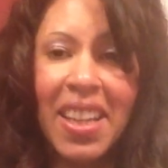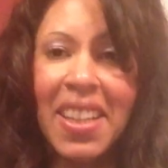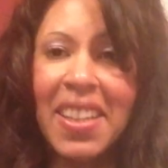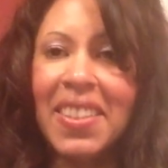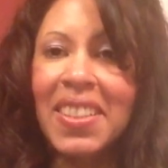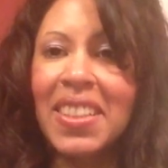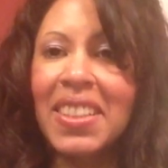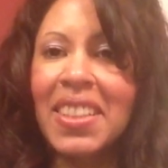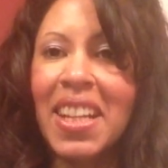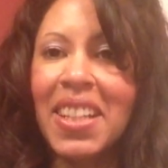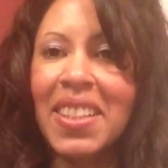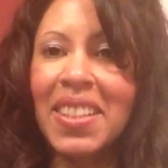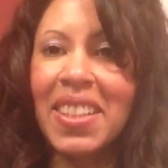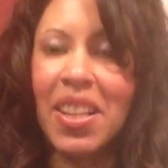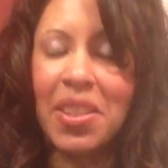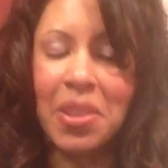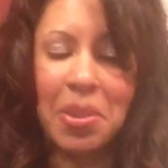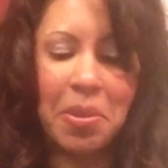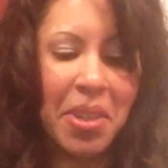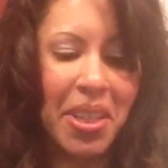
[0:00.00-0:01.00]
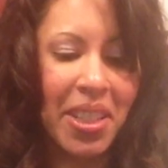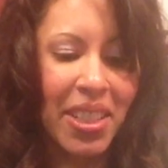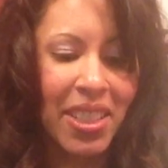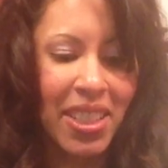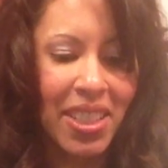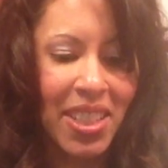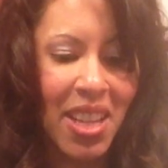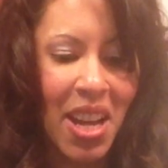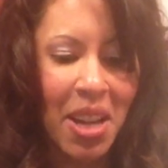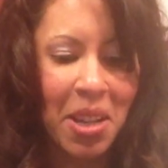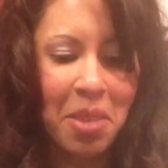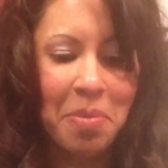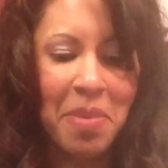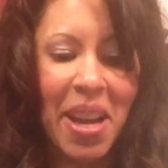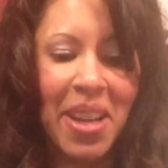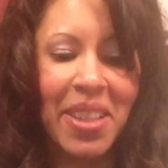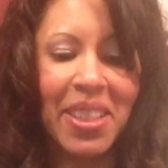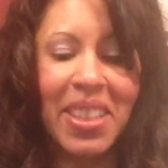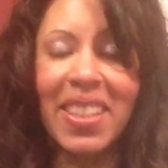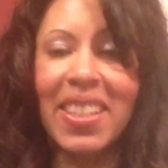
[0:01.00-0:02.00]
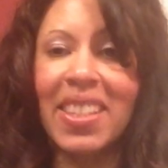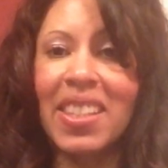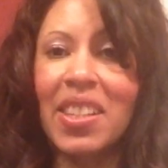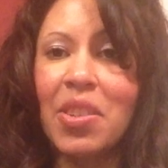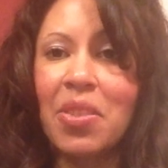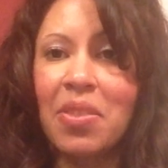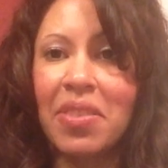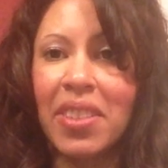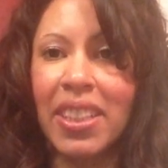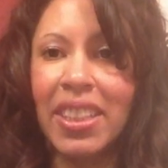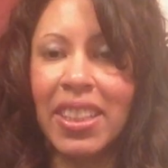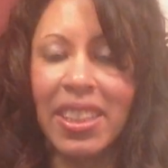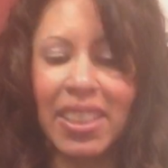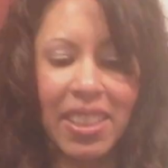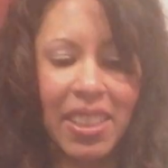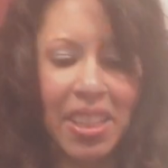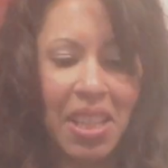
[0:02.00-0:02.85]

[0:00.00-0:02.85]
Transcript: The next color we're going to talk about is silver,